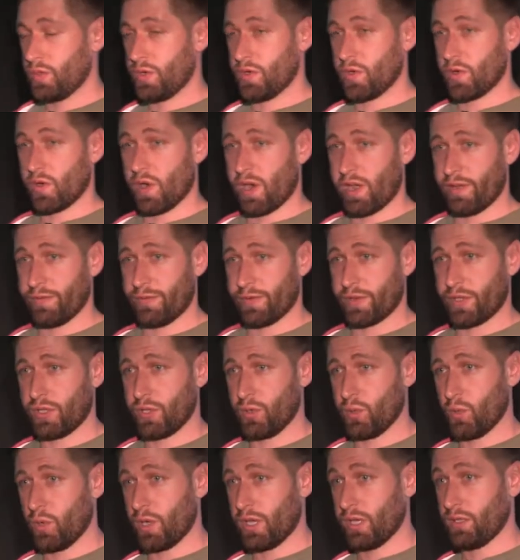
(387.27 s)

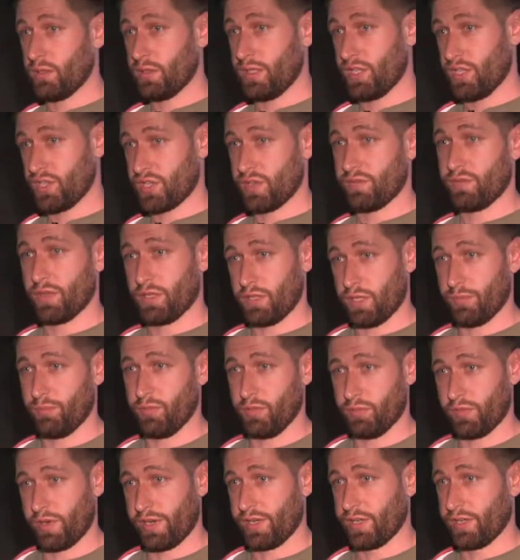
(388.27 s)
GraphQL is
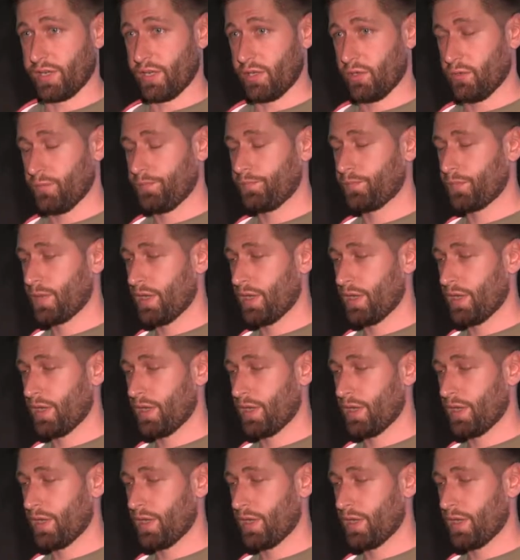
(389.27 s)
available right now.